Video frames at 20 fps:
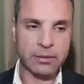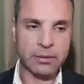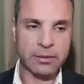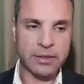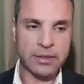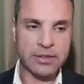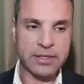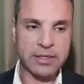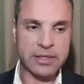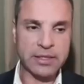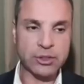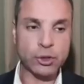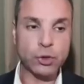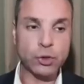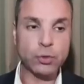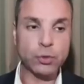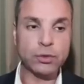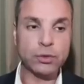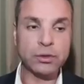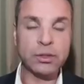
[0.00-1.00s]
that says
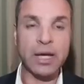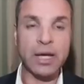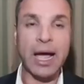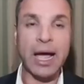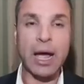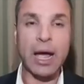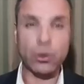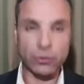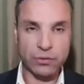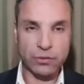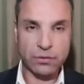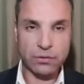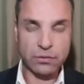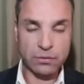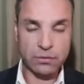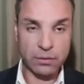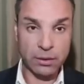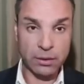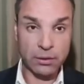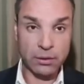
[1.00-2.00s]
Juden
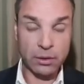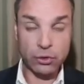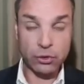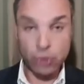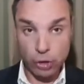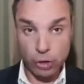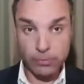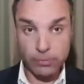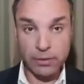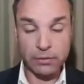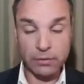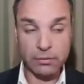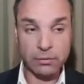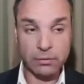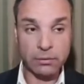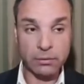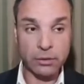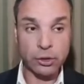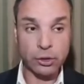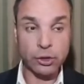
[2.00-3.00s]
raus in German,
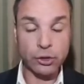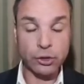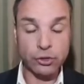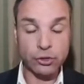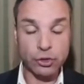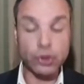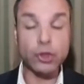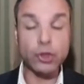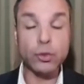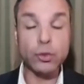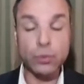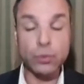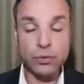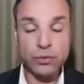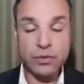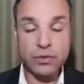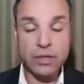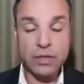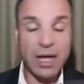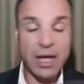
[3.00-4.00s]

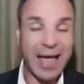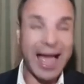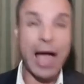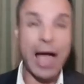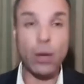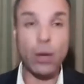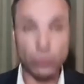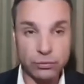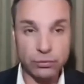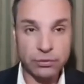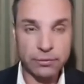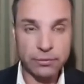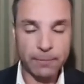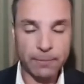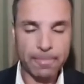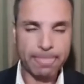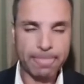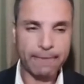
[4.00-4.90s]
Jews out.